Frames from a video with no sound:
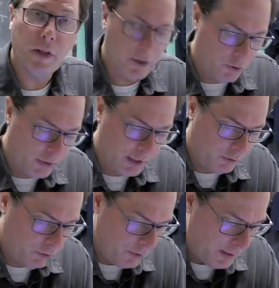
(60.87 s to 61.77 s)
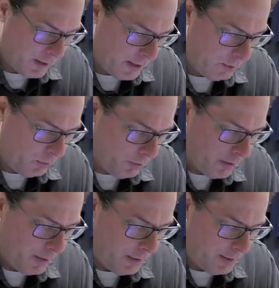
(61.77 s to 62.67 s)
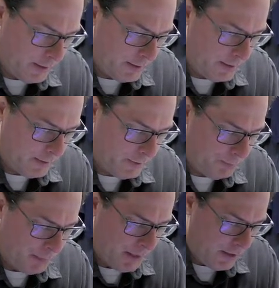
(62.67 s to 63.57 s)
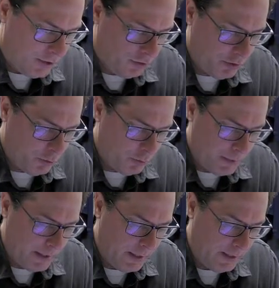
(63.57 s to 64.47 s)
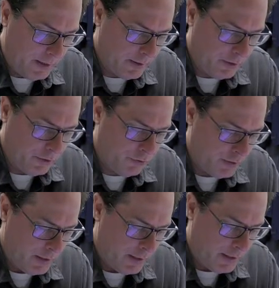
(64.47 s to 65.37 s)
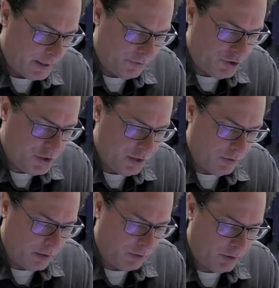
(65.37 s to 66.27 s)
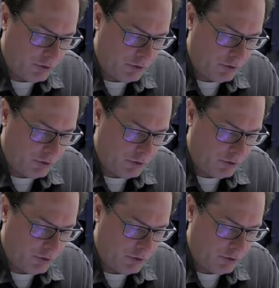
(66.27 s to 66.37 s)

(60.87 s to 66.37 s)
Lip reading: of that. Okay, so we're looking at just the domain of g of x.